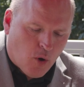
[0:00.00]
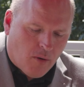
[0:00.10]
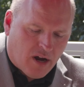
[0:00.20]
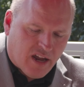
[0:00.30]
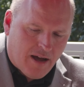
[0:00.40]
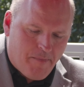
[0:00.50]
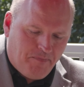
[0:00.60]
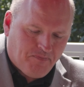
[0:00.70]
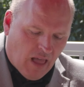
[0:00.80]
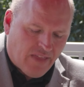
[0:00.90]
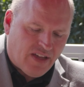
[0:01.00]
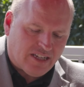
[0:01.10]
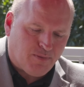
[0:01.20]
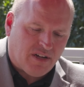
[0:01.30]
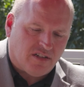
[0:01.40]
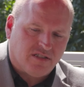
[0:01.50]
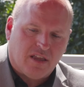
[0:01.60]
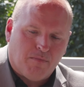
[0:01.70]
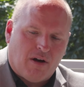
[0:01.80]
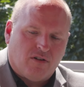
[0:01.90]
So again, I think it's because
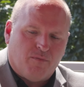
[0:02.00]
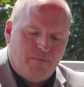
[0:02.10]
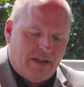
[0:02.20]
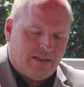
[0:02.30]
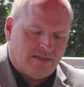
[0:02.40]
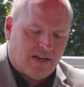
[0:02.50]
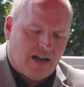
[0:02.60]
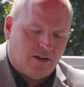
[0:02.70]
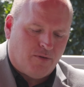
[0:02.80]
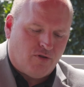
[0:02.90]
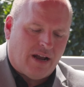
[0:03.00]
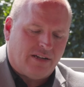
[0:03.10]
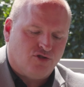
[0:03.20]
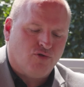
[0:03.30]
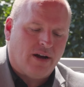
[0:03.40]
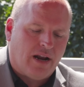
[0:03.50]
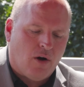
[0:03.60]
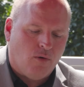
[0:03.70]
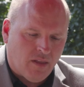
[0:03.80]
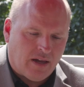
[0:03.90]
the amount of meat that's on them, they're not as dried
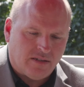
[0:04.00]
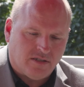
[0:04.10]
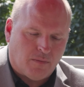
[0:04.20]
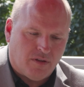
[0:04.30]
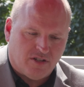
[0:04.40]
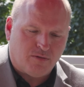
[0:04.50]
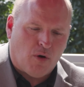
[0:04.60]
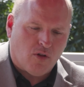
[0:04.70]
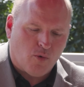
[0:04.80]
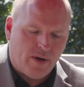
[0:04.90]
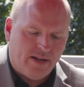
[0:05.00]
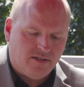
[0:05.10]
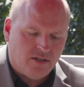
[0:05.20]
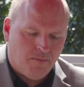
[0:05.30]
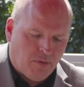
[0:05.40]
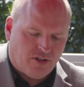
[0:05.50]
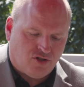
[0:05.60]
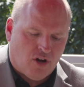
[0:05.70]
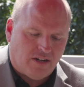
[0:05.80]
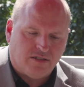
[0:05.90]
out as some of the smaller wings, but the
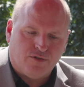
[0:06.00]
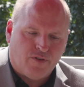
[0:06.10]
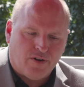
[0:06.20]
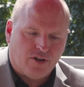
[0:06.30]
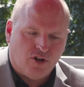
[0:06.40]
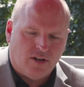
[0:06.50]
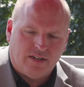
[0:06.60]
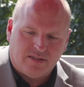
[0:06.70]
sauce is very good.